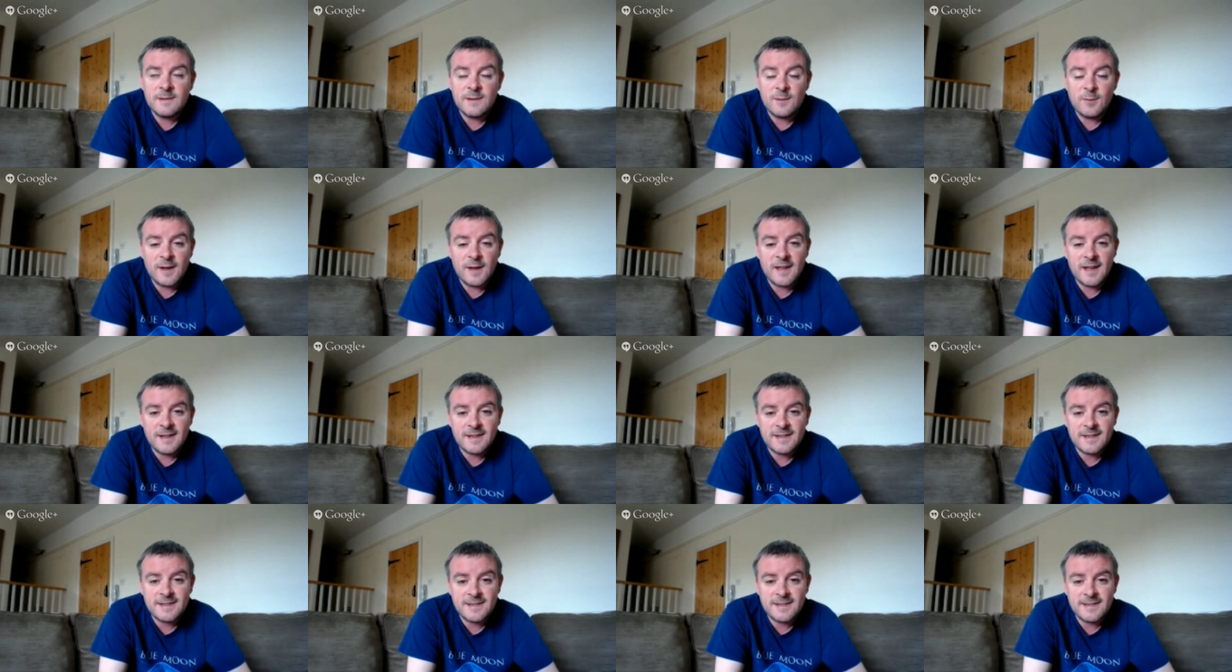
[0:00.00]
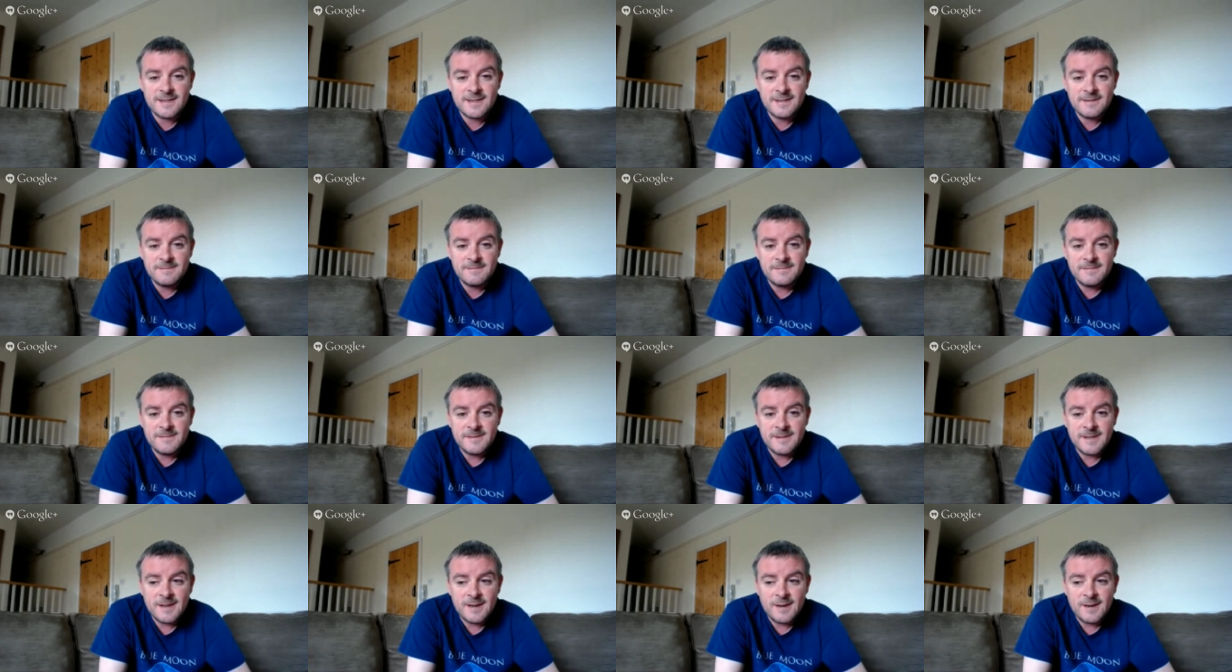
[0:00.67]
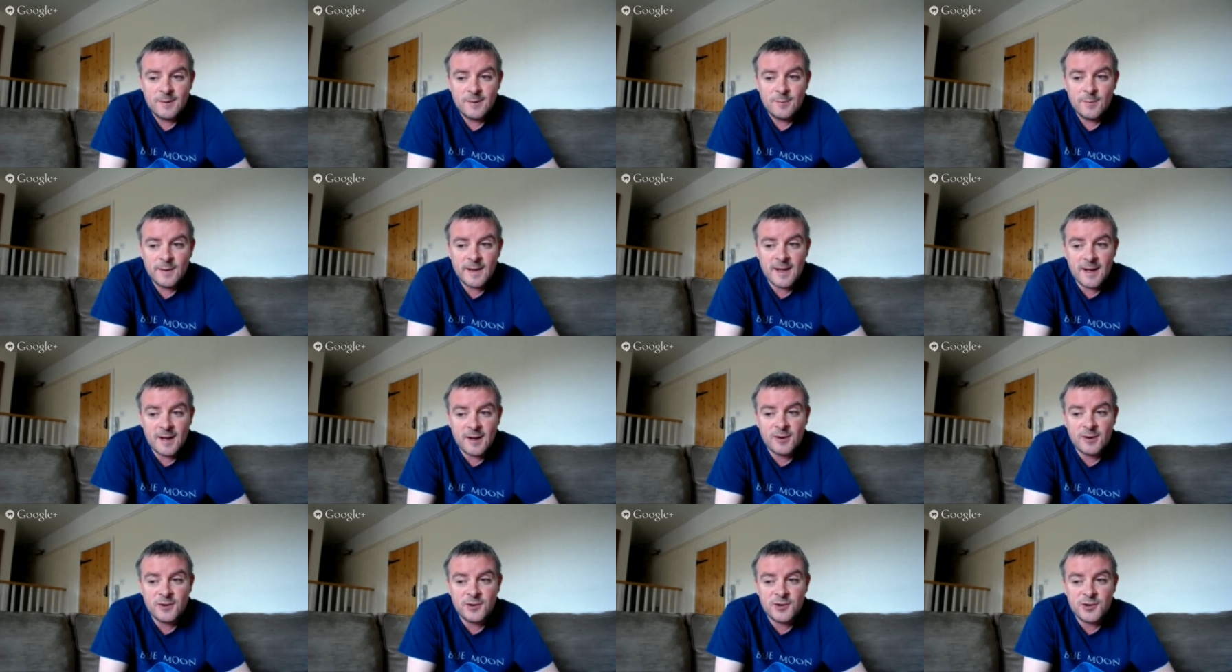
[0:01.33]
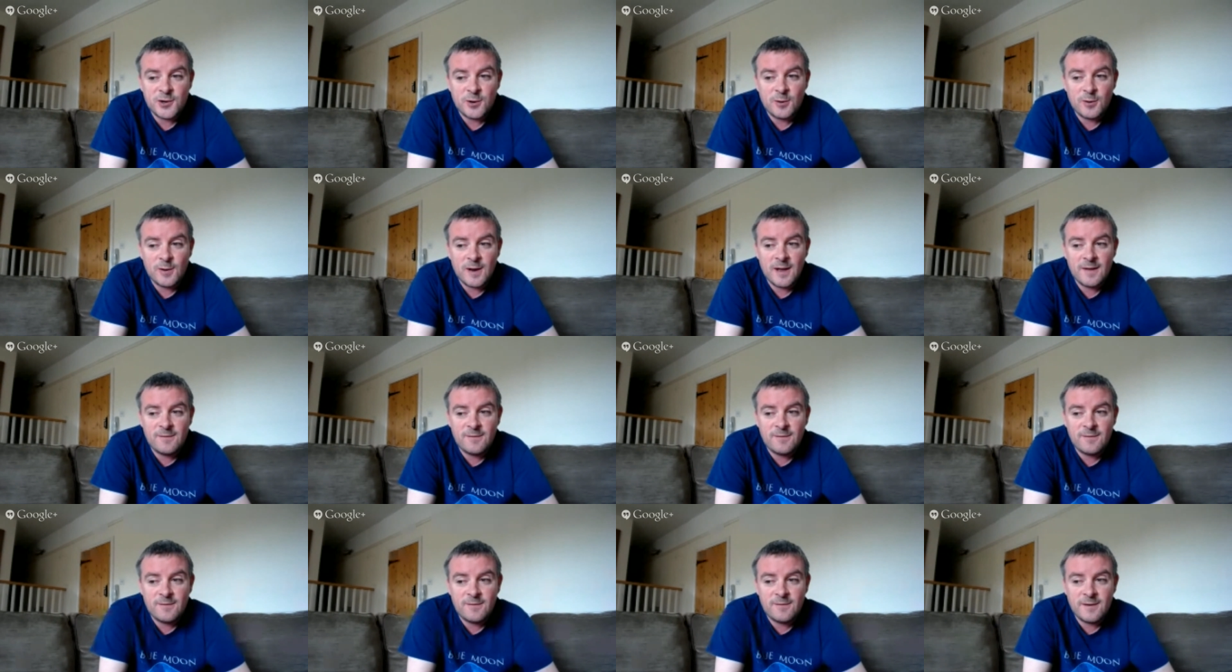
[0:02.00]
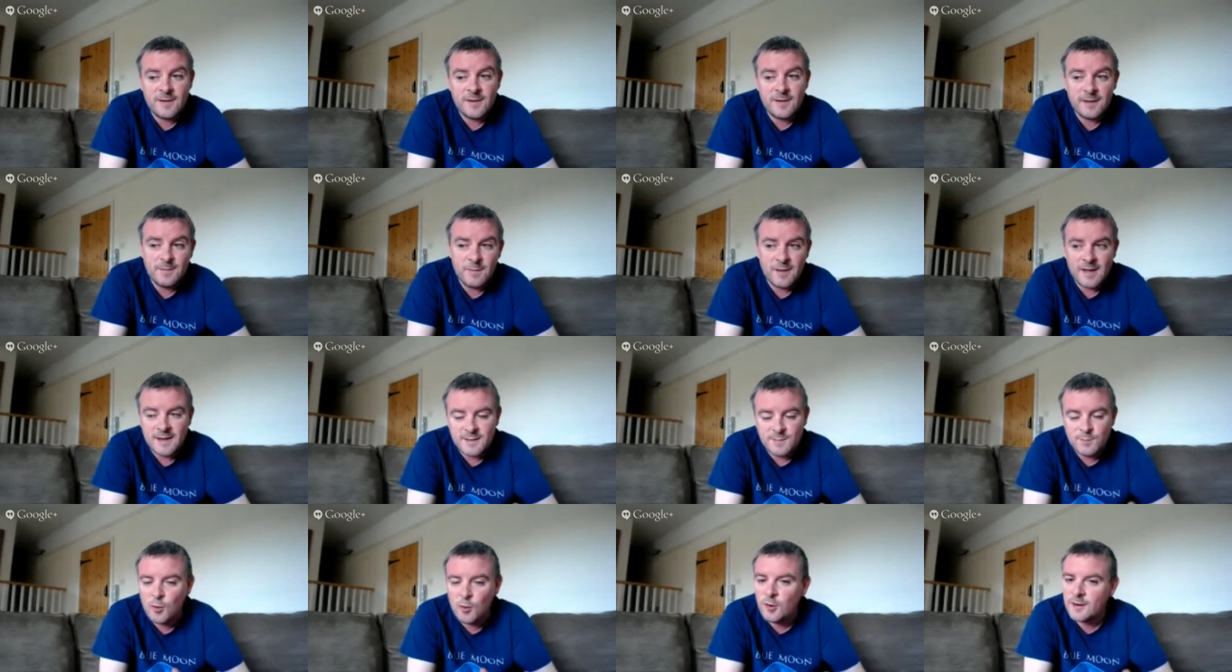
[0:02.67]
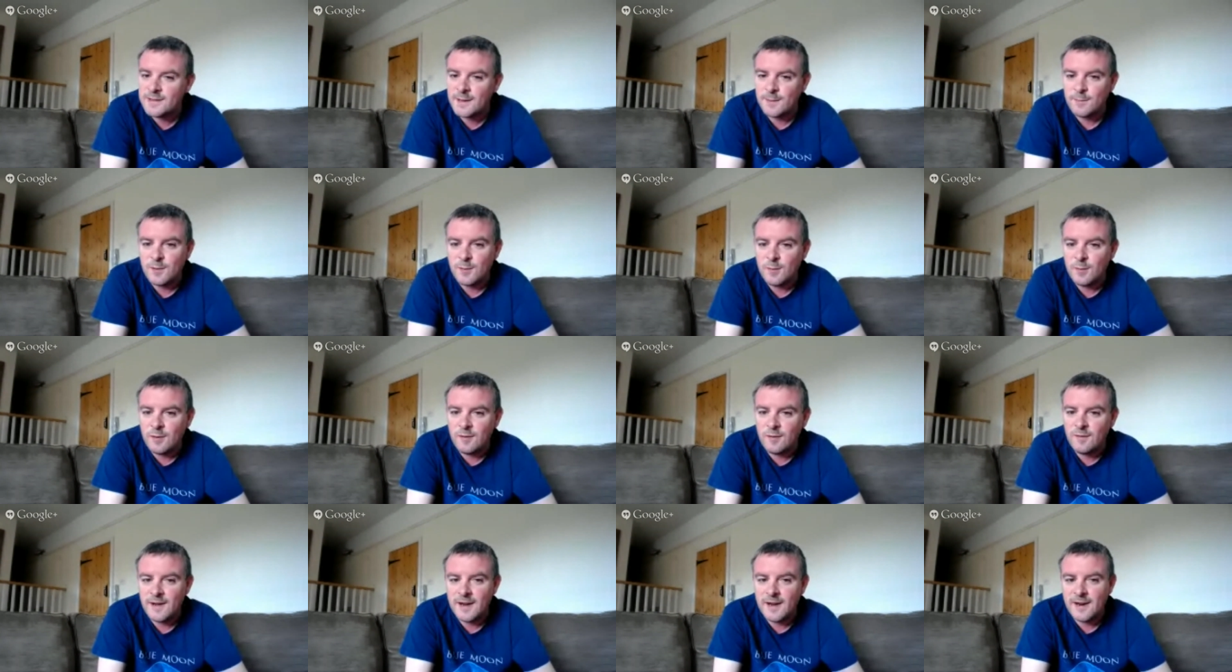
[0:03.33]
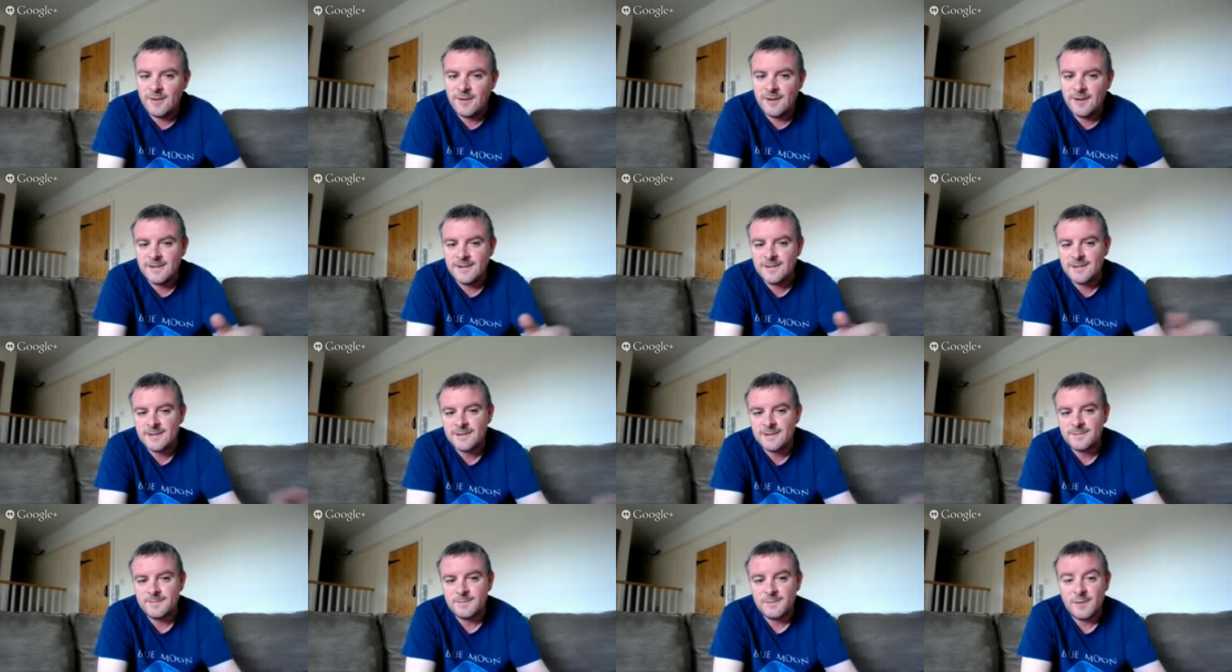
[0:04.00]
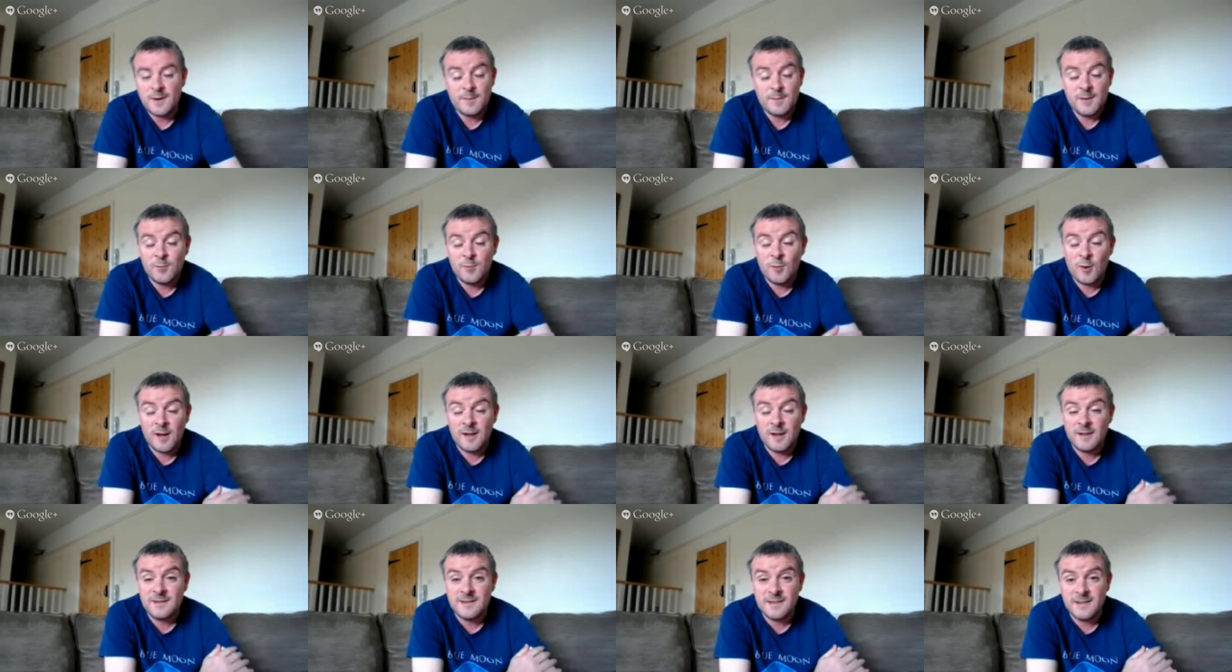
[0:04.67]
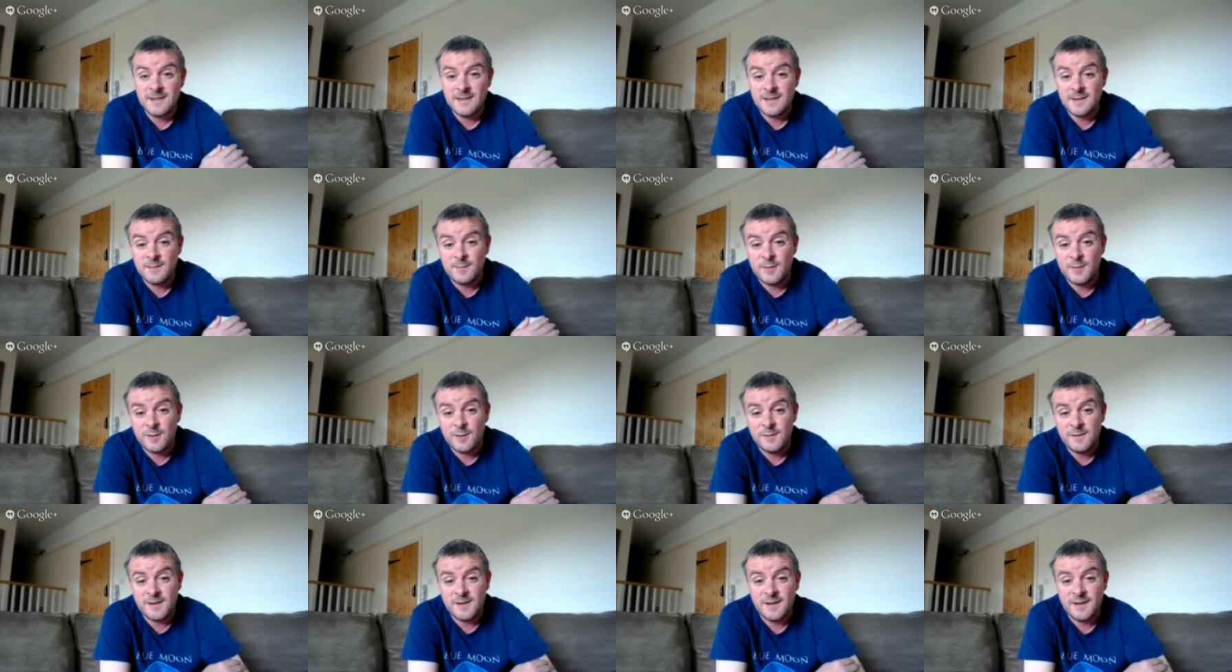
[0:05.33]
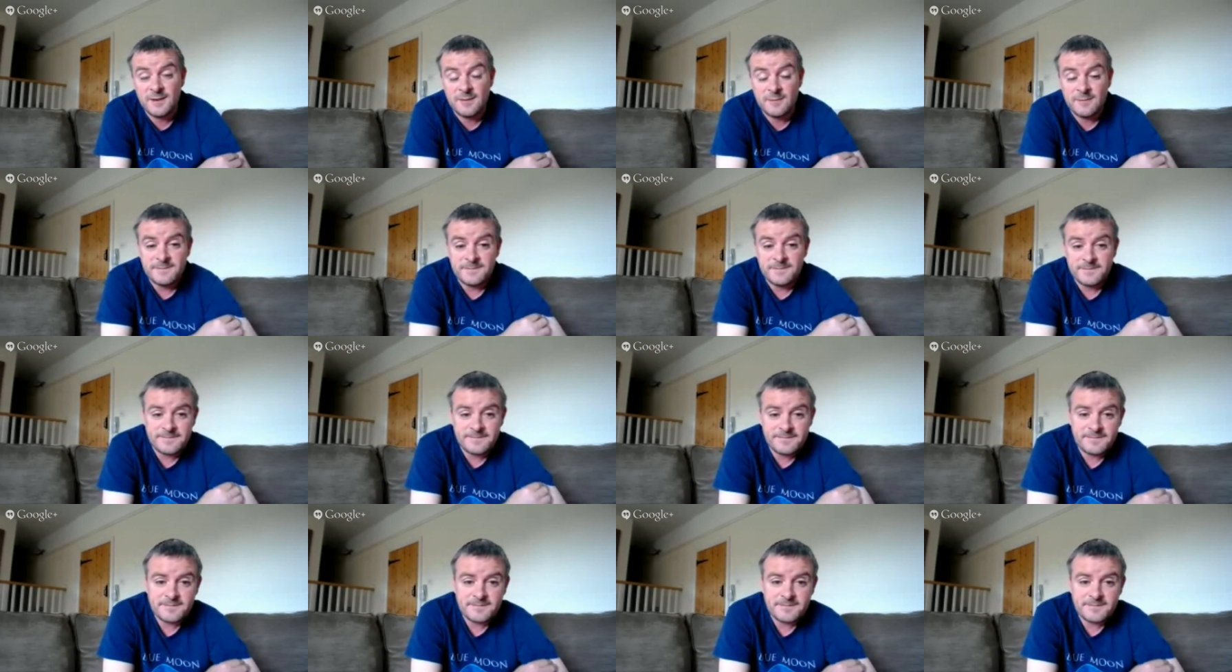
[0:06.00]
So I guess we can't control everything, but that's more acceptable variance. I mean, what else are you supposed to do?